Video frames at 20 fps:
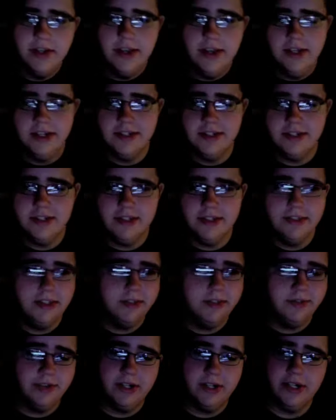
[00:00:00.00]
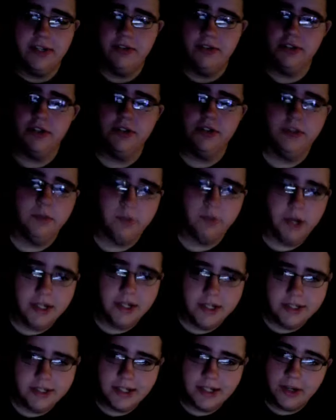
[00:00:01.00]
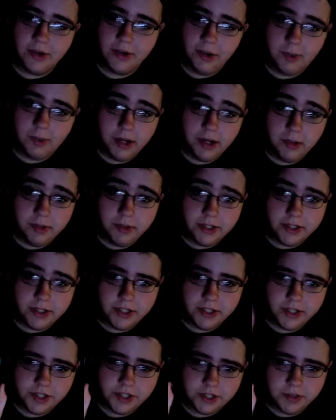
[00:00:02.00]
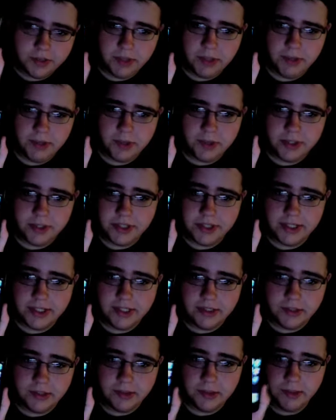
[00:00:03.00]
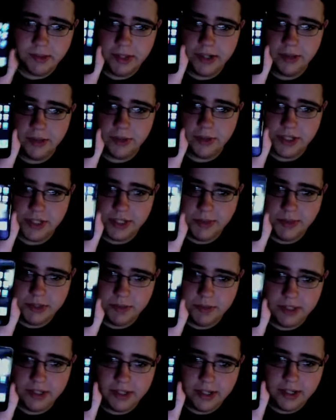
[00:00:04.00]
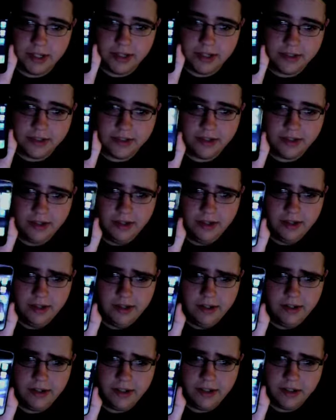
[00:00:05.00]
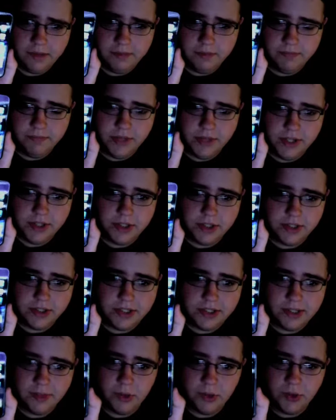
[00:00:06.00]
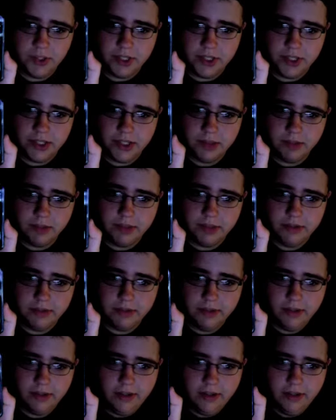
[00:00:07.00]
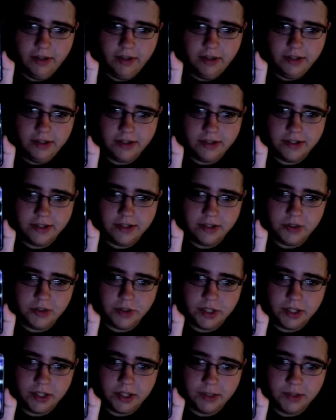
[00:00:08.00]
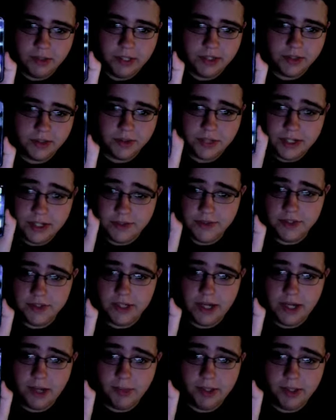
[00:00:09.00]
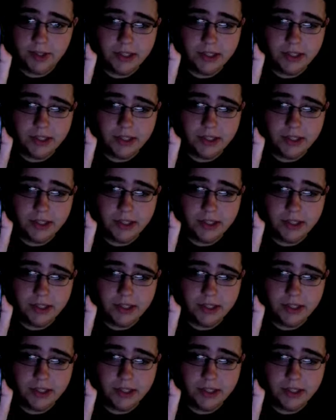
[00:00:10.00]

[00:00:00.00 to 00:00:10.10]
He said that if I turn the brightness down on my iPod Touch that you might be able to see it a little bit better, which seems to be the case. As you can see, I'm holding it up and you can see the screen a lot better. So thanks for the comment.